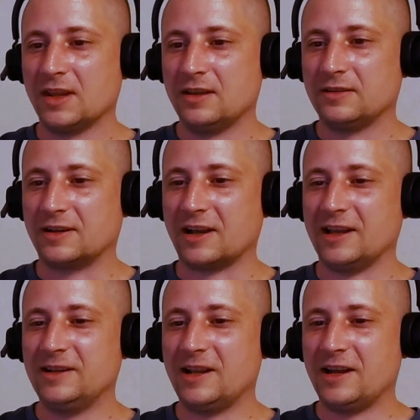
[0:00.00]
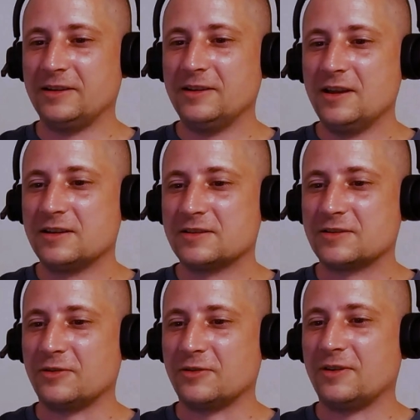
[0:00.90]
guideline,
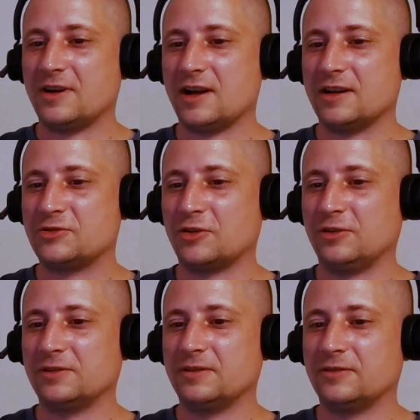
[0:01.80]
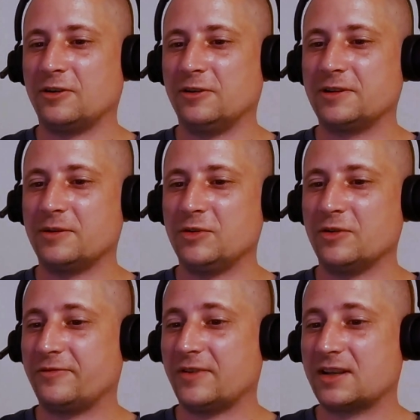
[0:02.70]
so I told him you
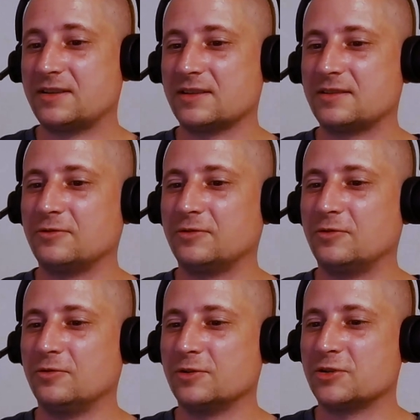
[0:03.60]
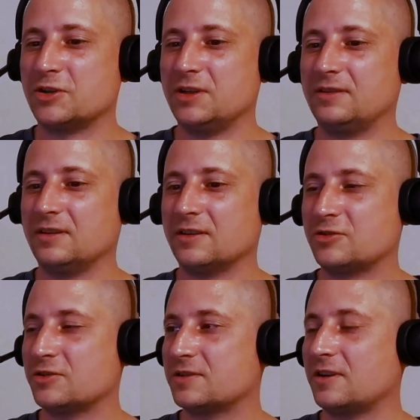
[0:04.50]
have access to the Google Sheet.
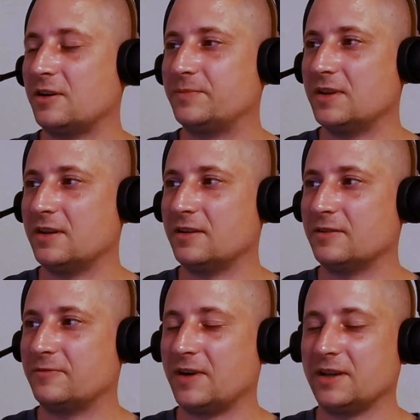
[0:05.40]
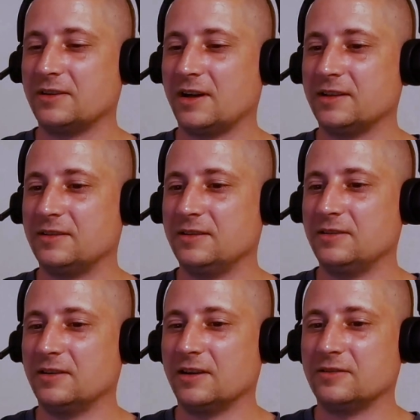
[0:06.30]
Just find the
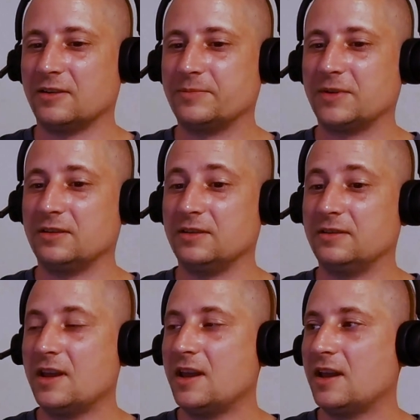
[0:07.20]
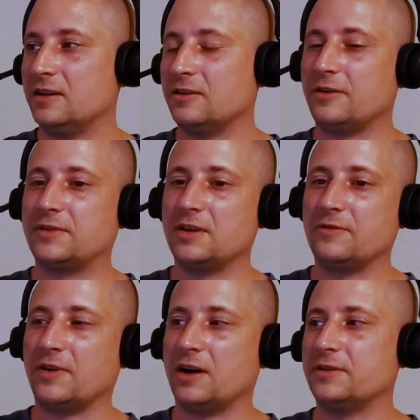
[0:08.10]
ID and update it. And after he
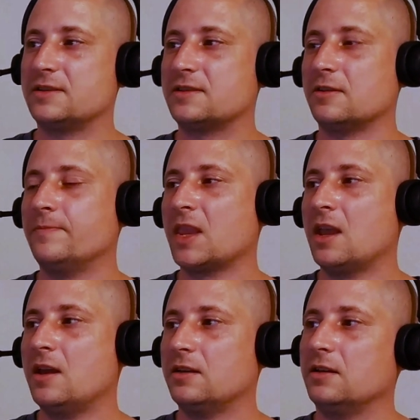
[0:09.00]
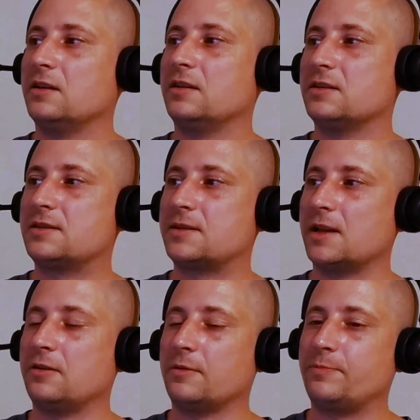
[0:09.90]
found it, so it's
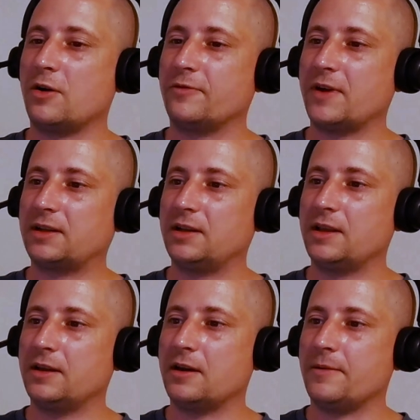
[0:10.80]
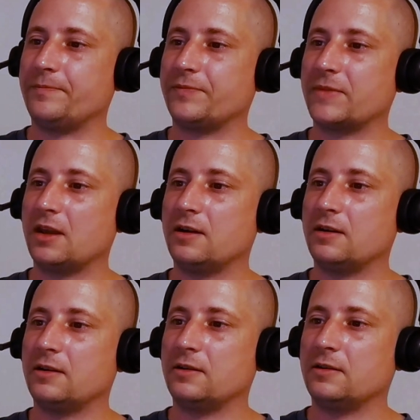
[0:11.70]
still not perfectly.
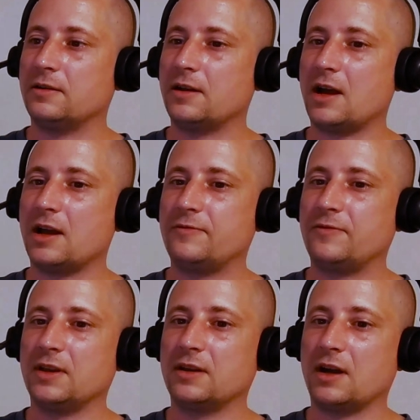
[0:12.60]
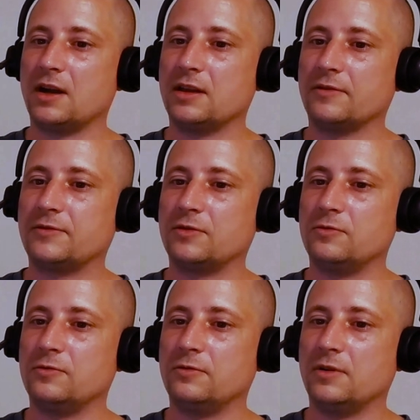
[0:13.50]
I think I have
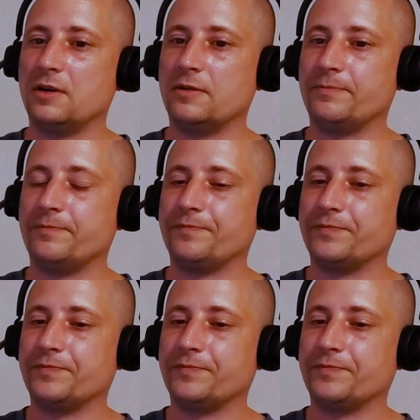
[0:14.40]
to